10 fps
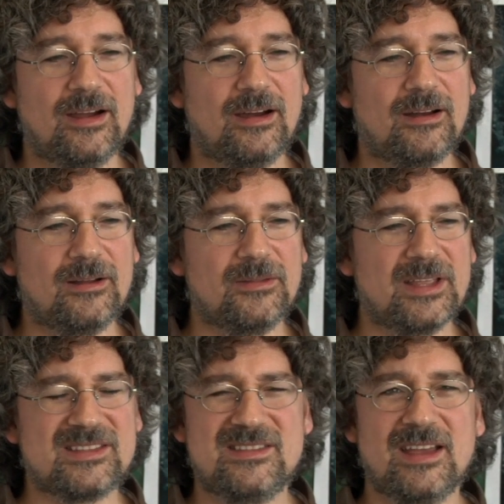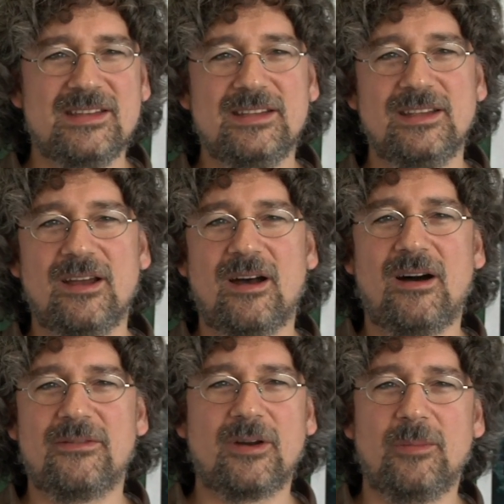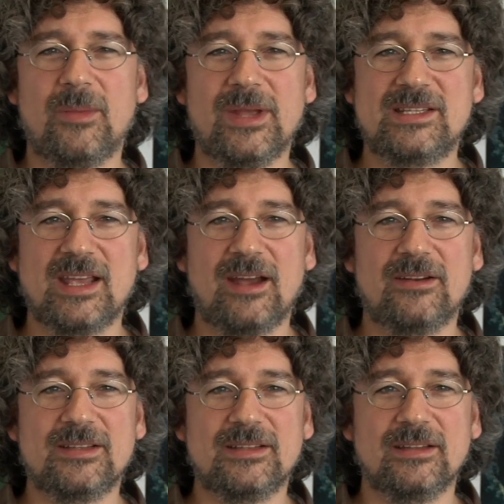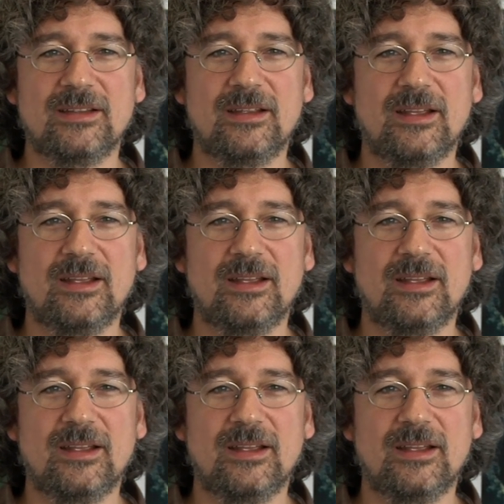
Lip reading: That's the idea of complementarity.